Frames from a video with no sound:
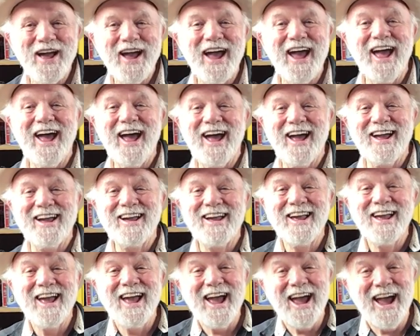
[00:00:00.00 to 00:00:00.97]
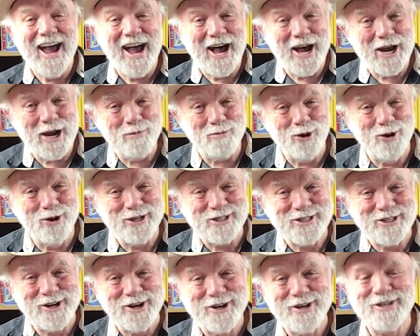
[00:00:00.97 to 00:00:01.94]
Howdy, boys
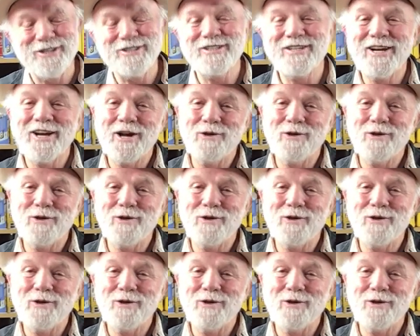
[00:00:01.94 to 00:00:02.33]
and girls.